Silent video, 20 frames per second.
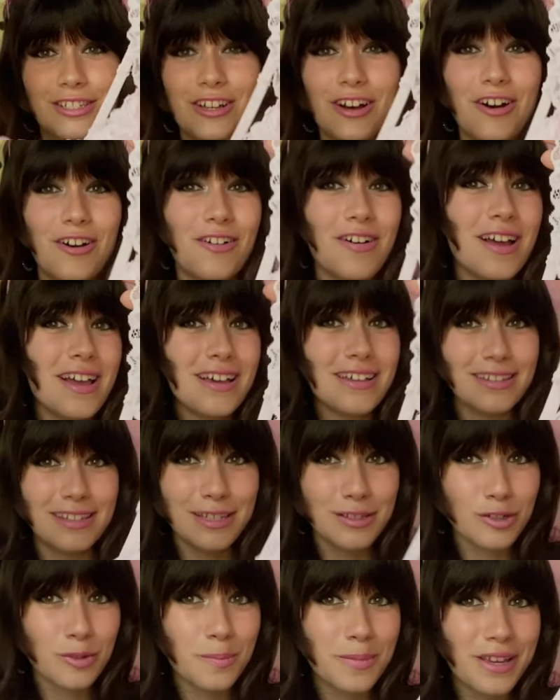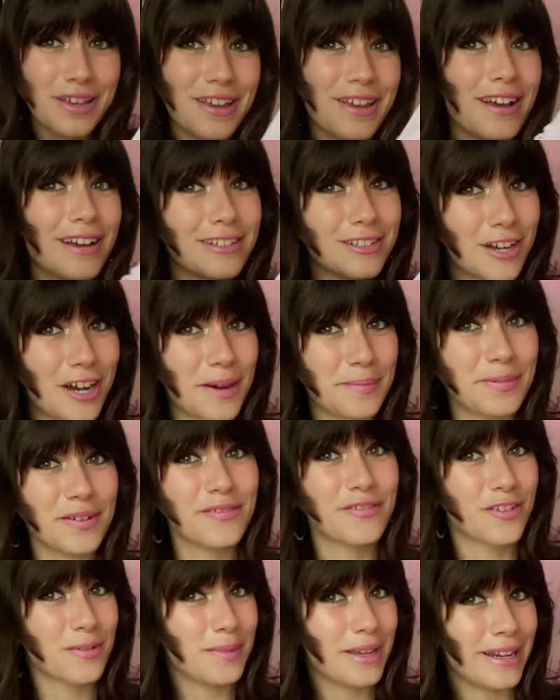So this will be a top
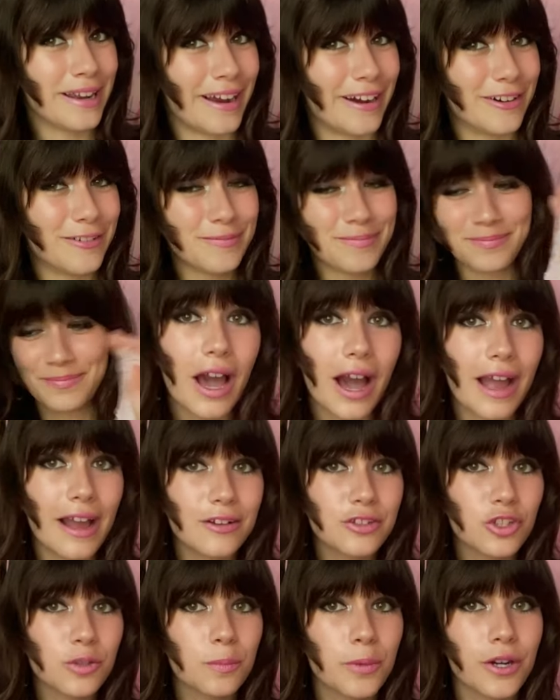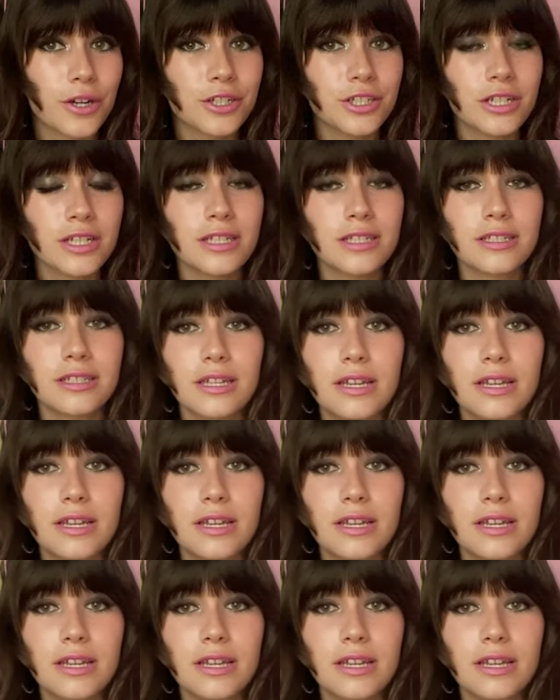for me now. I also purchased